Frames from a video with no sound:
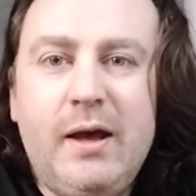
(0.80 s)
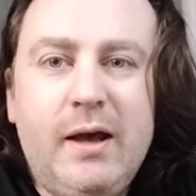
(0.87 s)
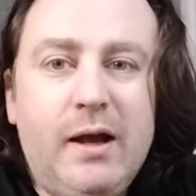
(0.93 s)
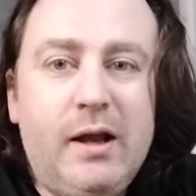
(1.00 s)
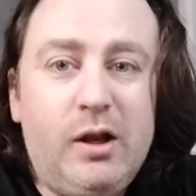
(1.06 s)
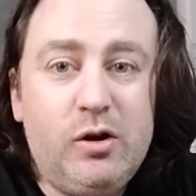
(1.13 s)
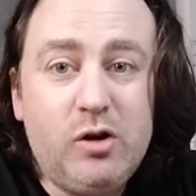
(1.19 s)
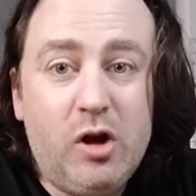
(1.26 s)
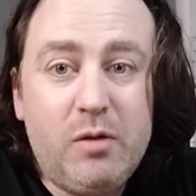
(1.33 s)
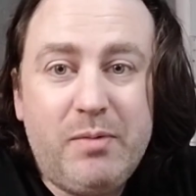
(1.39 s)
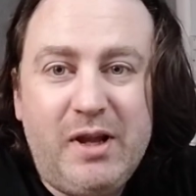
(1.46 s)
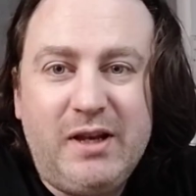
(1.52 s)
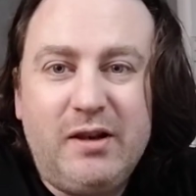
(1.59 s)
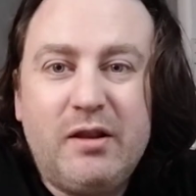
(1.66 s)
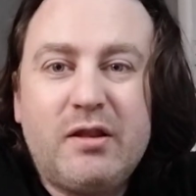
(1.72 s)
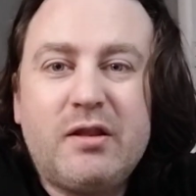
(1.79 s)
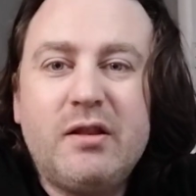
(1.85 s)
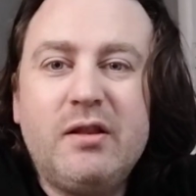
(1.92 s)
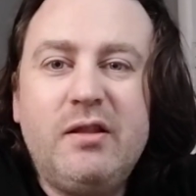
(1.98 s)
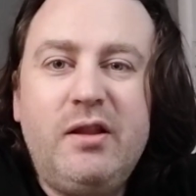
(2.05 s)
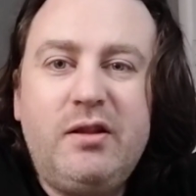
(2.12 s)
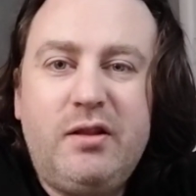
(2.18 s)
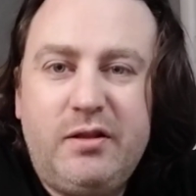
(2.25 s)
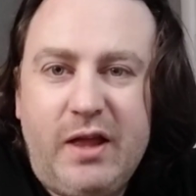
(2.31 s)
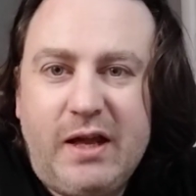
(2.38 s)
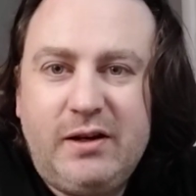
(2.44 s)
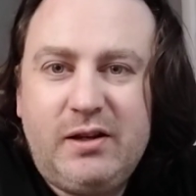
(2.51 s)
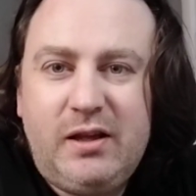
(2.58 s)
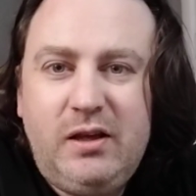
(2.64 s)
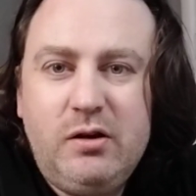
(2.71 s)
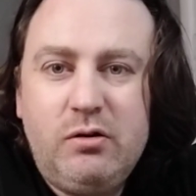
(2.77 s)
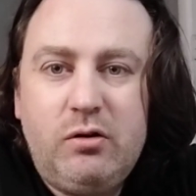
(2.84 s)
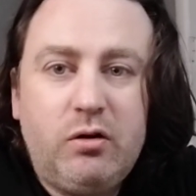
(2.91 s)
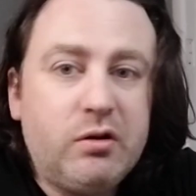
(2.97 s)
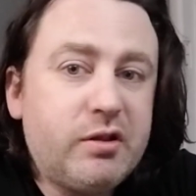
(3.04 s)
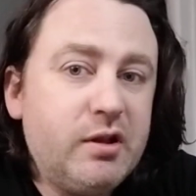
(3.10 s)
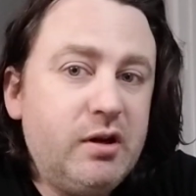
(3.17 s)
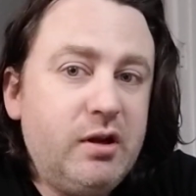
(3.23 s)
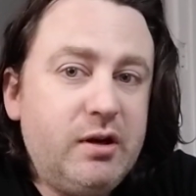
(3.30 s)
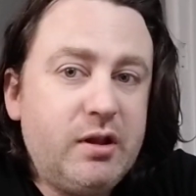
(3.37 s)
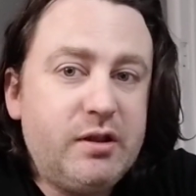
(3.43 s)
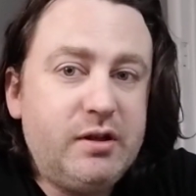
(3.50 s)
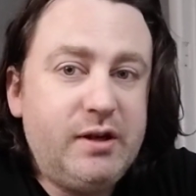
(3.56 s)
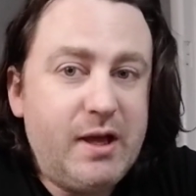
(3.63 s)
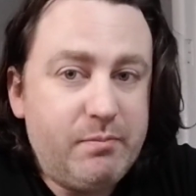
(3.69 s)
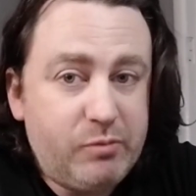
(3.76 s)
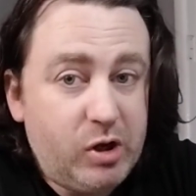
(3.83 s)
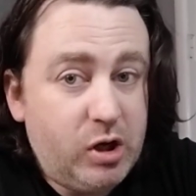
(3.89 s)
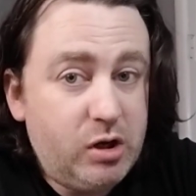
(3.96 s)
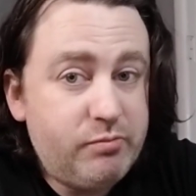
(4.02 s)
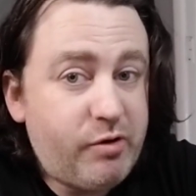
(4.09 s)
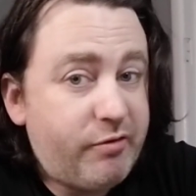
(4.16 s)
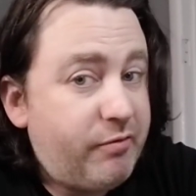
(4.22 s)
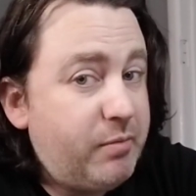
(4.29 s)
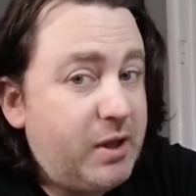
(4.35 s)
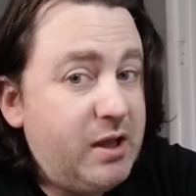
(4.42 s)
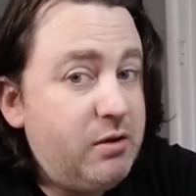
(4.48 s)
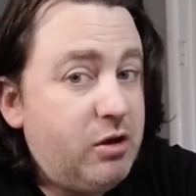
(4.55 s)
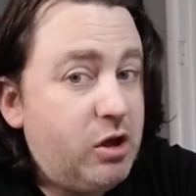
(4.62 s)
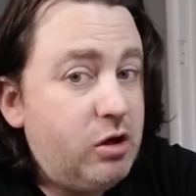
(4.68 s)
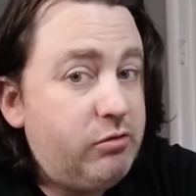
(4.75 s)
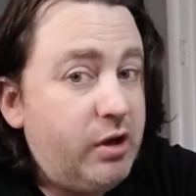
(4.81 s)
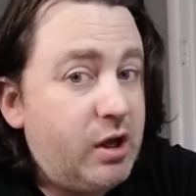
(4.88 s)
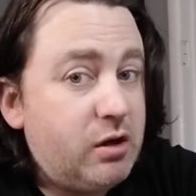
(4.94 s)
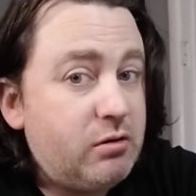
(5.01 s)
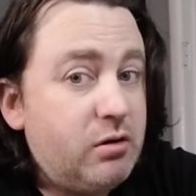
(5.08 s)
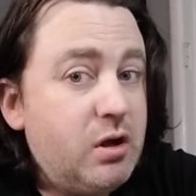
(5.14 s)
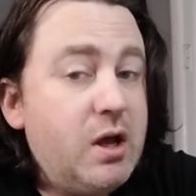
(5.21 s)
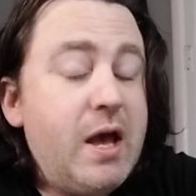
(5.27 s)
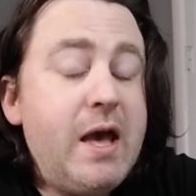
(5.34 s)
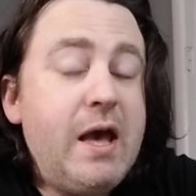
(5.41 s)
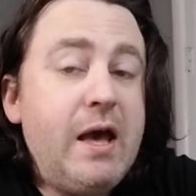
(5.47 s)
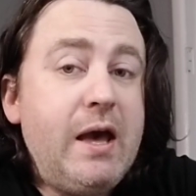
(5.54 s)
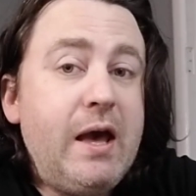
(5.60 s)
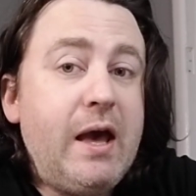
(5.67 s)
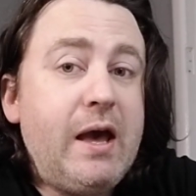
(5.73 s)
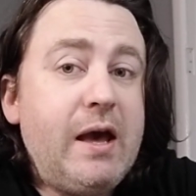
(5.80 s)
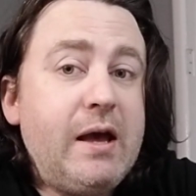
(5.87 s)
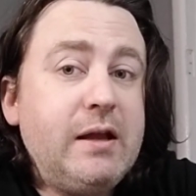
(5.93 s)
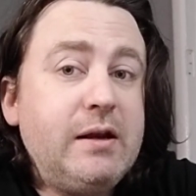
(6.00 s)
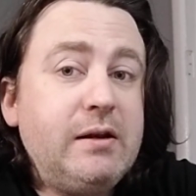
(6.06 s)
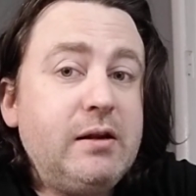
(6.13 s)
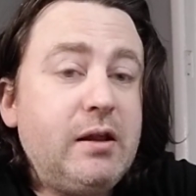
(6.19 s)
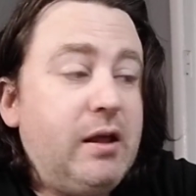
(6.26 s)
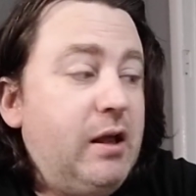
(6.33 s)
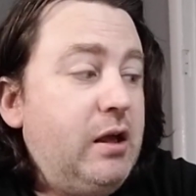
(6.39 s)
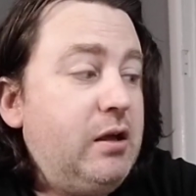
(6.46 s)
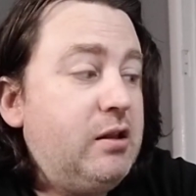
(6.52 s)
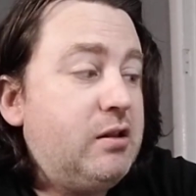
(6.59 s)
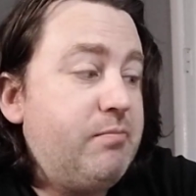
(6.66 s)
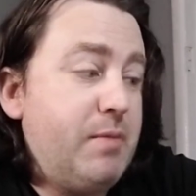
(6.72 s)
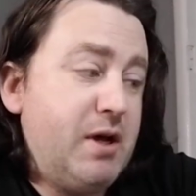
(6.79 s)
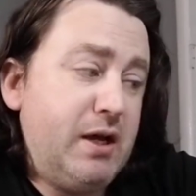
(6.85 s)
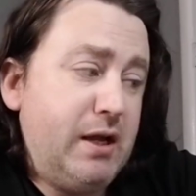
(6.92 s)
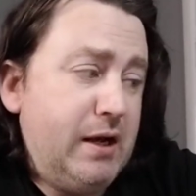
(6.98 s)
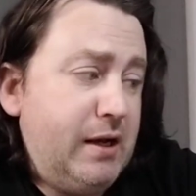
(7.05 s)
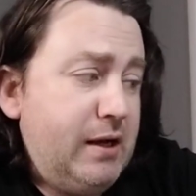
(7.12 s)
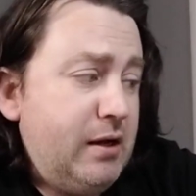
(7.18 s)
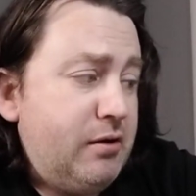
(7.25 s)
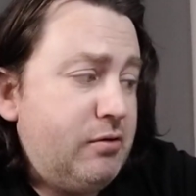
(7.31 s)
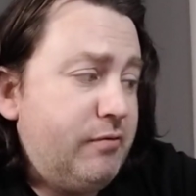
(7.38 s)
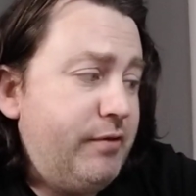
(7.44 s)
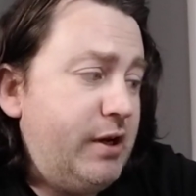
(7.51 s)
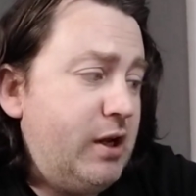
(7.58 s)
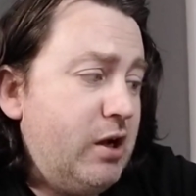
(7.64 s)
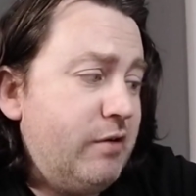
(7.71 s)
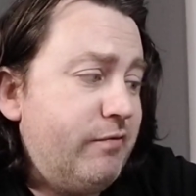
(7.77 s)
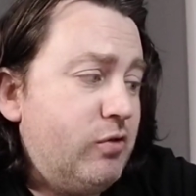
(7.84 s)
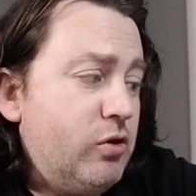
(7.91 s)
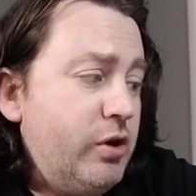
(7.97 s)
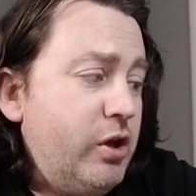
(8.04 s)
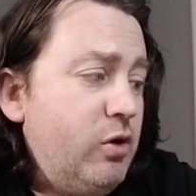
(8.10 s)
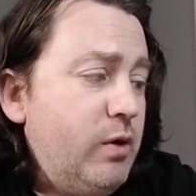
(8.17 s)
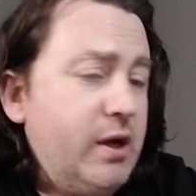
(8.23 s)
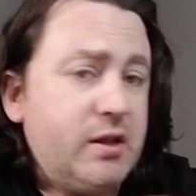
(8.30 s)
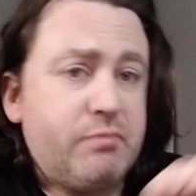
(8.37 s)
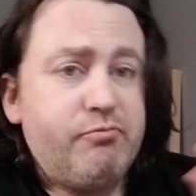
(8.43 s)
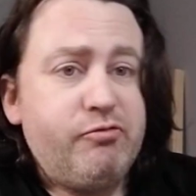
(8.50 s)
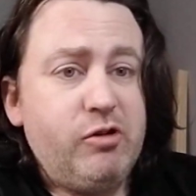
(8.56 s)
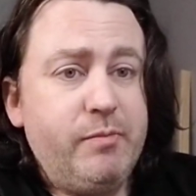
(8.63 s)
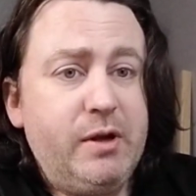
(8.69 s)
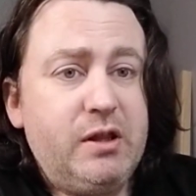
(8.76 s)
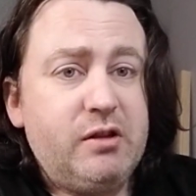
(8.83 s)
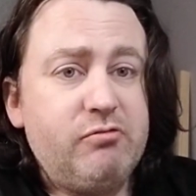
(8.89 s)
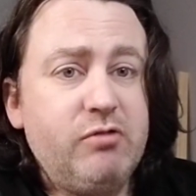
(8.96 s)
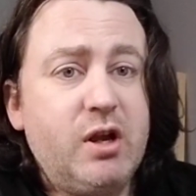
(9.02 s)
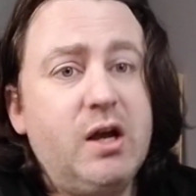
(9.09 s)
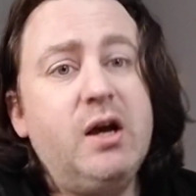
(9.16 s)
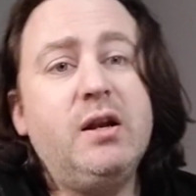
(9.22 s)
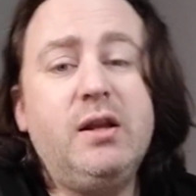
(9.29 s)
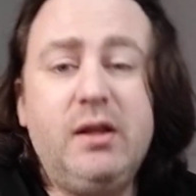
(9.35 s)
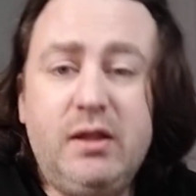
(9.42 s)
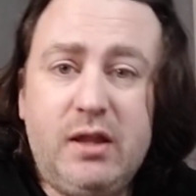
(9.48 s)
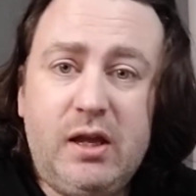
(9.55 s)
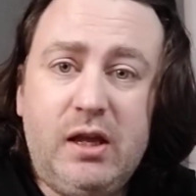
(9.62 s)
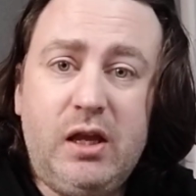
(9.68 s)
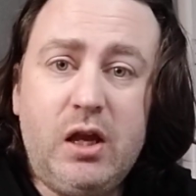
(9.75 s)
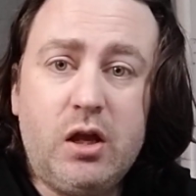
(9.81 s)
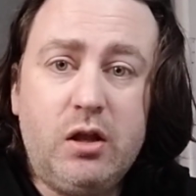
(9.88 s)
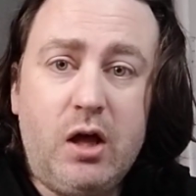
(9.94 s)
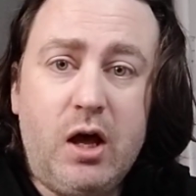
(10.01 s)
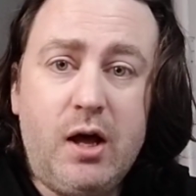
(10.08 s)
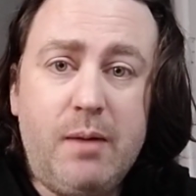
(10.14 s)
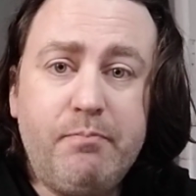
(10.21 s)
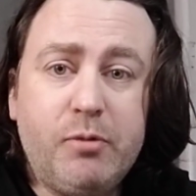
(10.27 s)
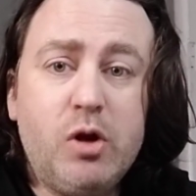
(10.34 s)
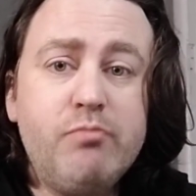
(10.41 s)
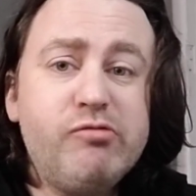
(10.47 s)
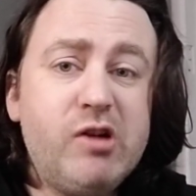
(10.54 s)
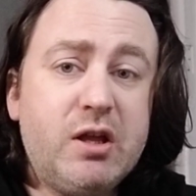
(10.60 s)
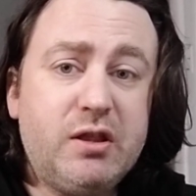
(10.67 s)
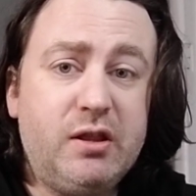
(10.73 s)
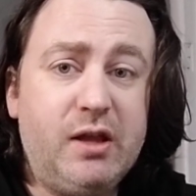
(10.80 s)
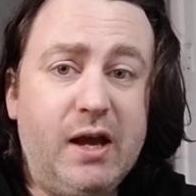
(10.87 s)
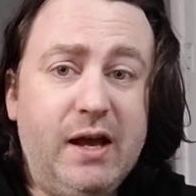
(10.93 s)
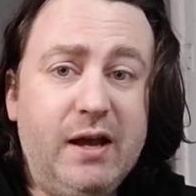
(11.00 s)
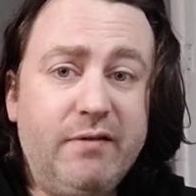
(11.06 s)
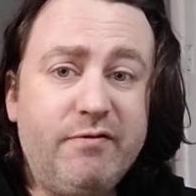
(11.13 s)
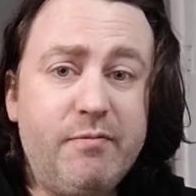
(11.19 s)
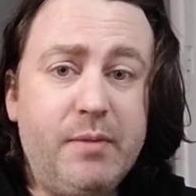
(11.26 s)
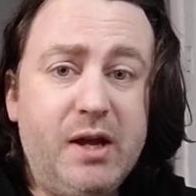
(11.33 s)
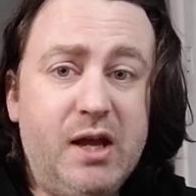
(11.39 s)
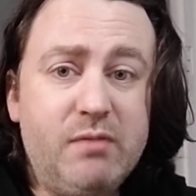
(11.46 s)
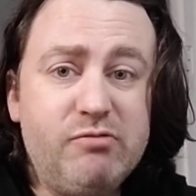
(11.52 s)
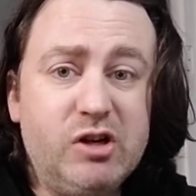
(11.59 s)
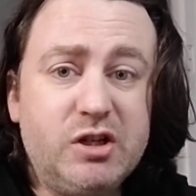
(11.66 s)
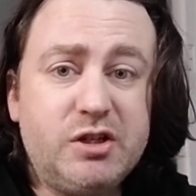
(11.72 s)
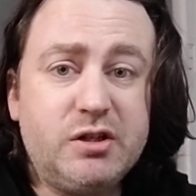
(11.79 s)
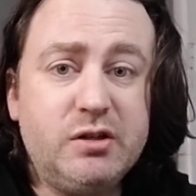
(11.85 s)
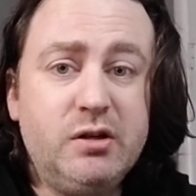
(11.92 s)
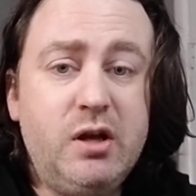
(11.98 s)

Hello Goblins, this is Andy, also known as the Damp Cobra from Geek Curio, and here's my little video for you as promised regarding the compressor that I have for my airbrush.